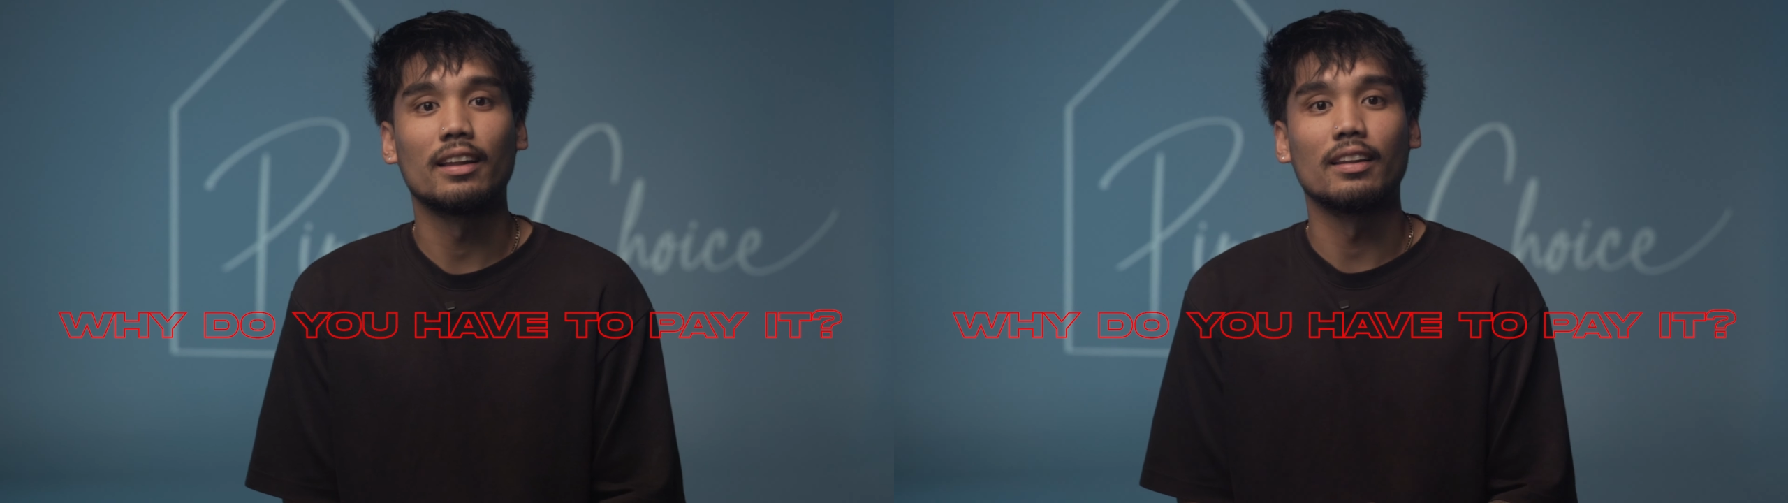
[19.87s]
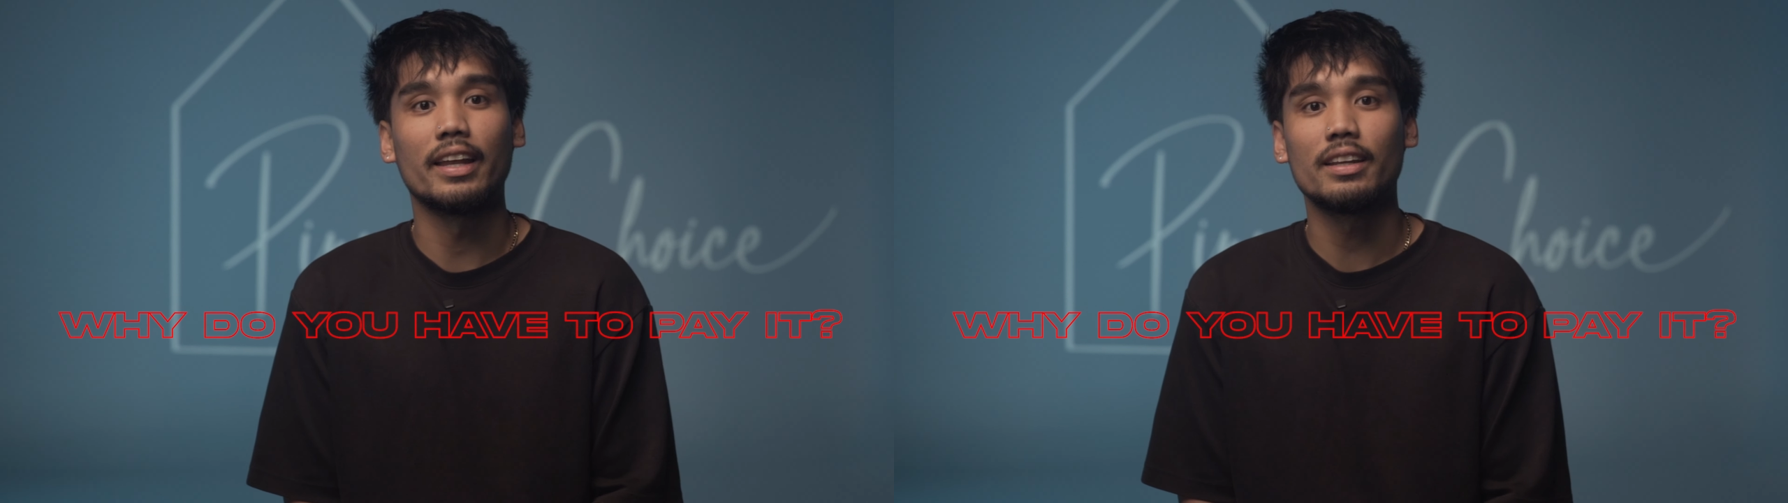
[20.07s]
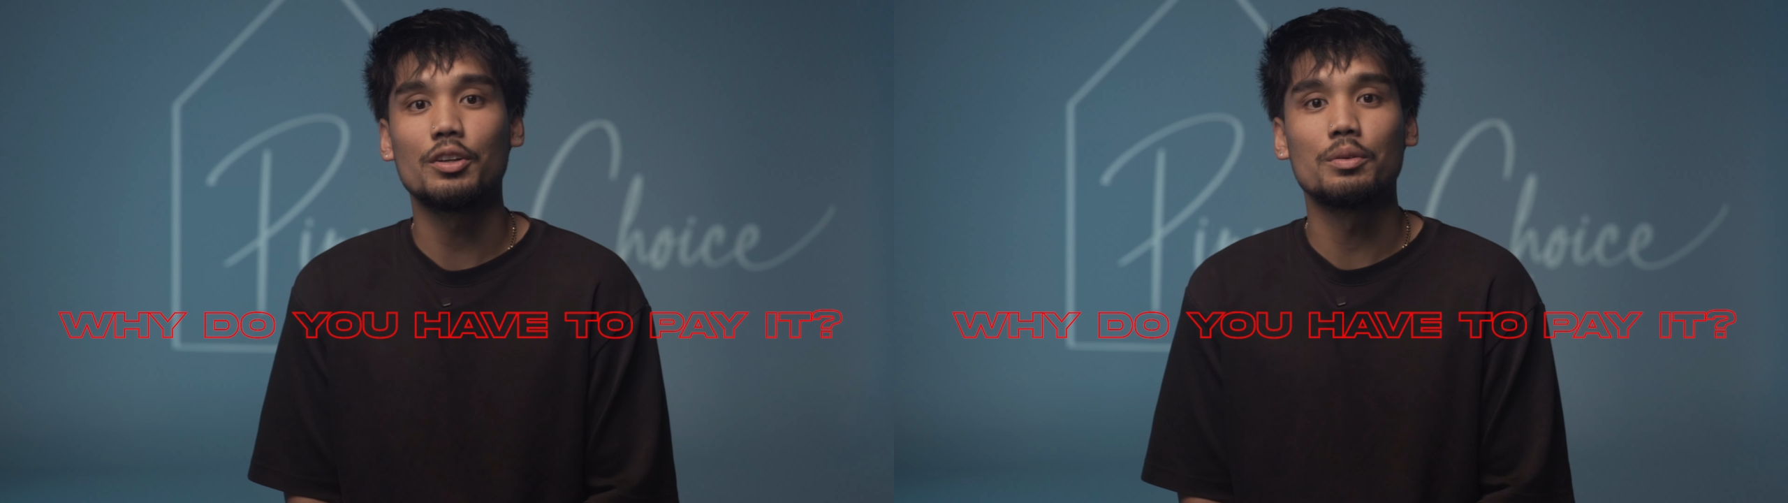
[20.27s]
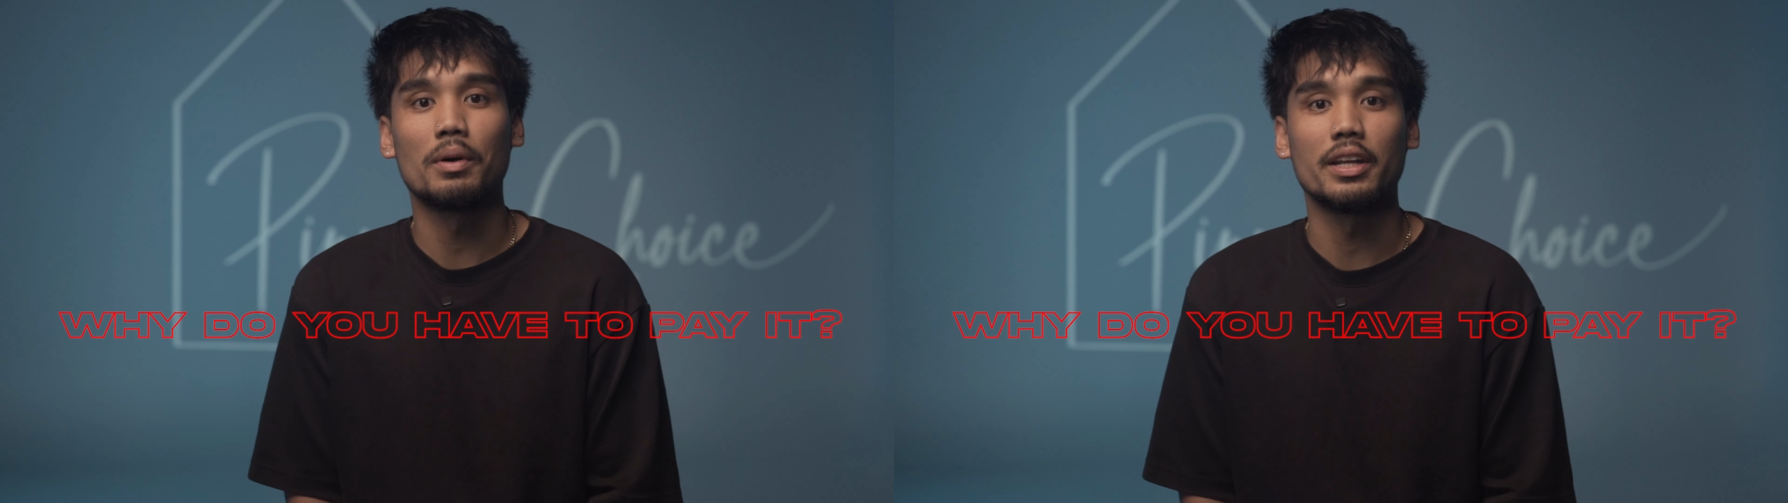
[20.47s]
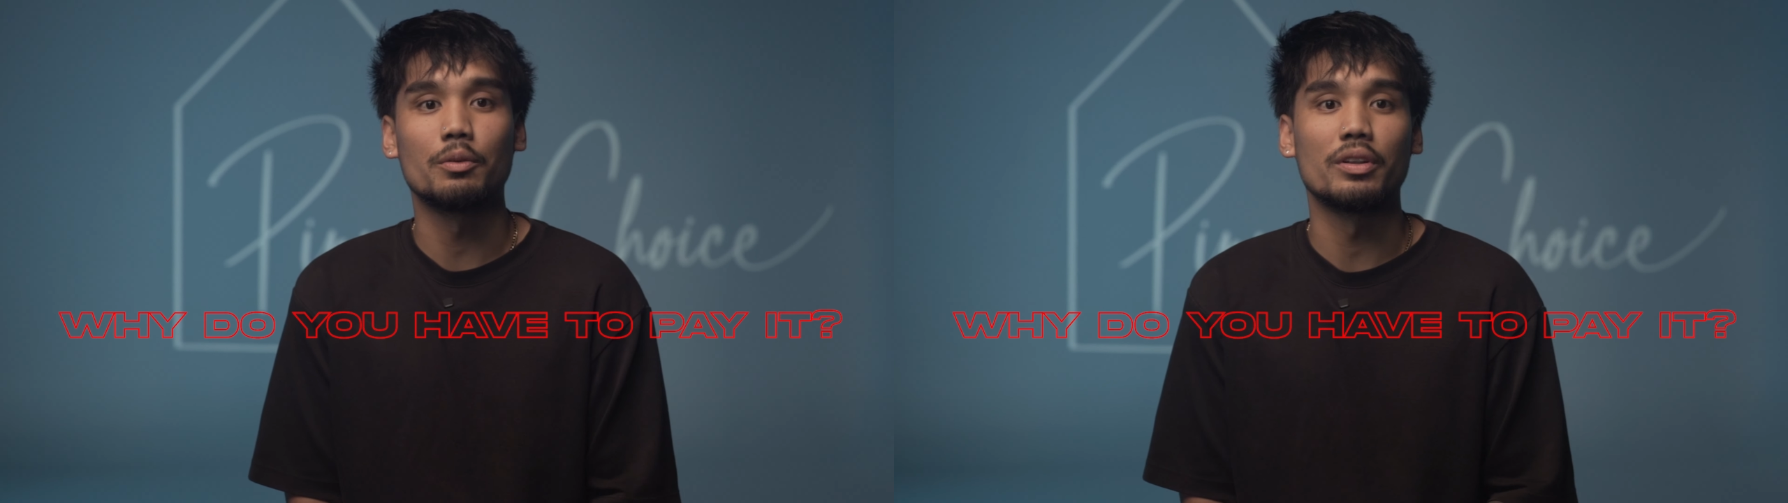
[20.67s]
lending you
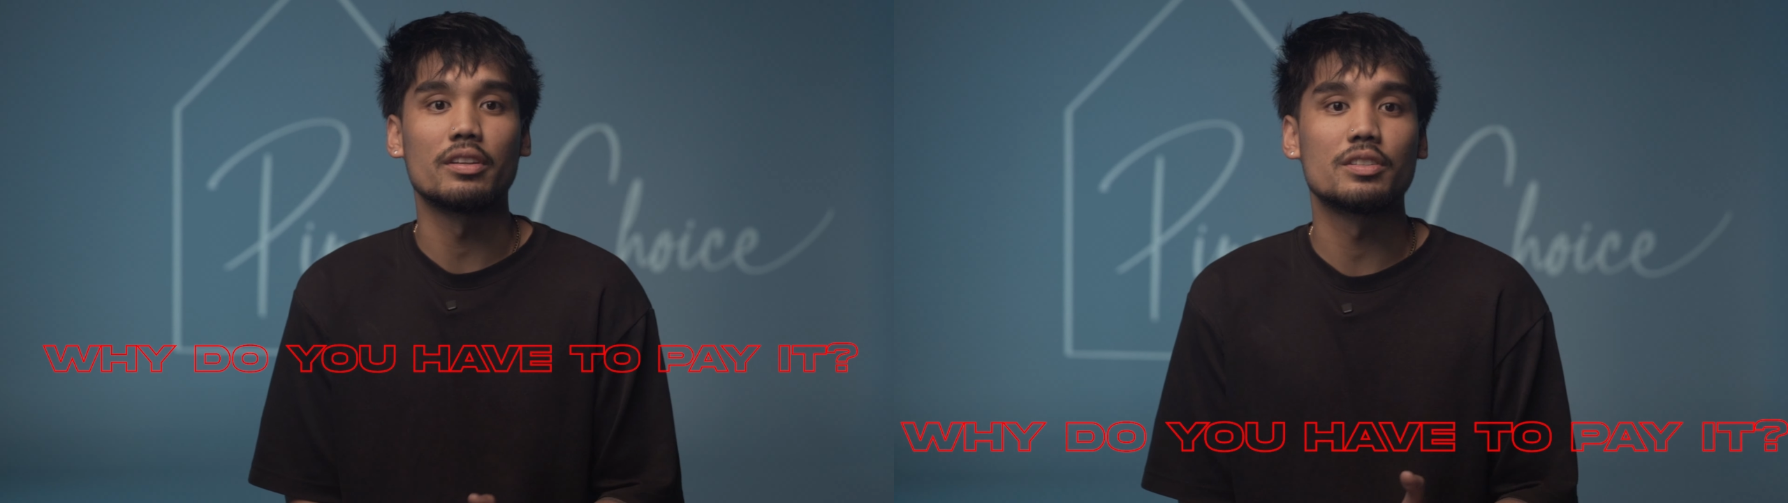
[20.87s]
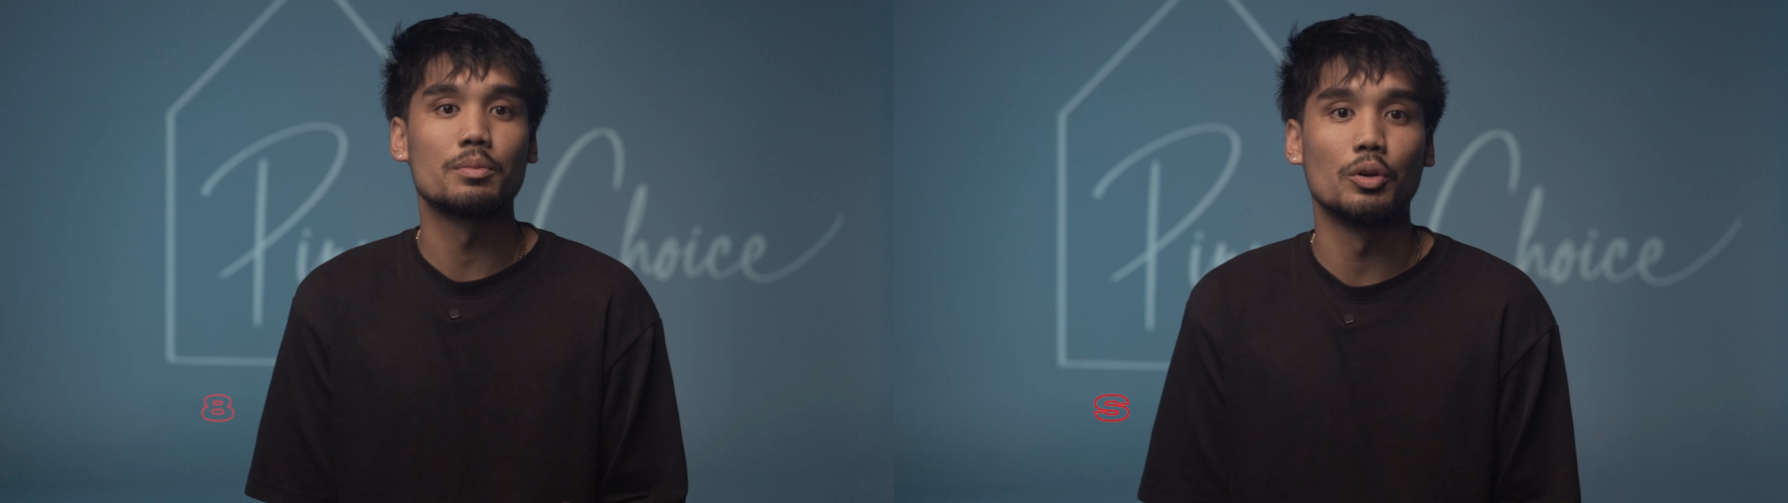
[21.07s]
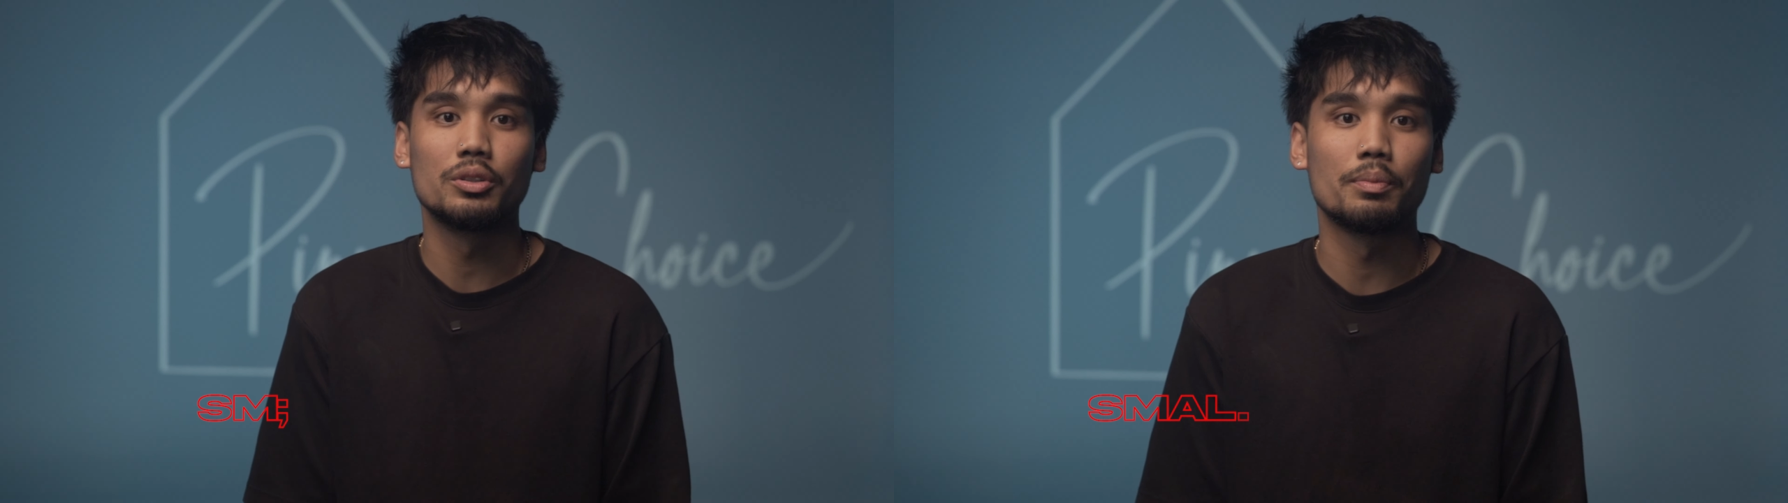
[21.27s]
money with a small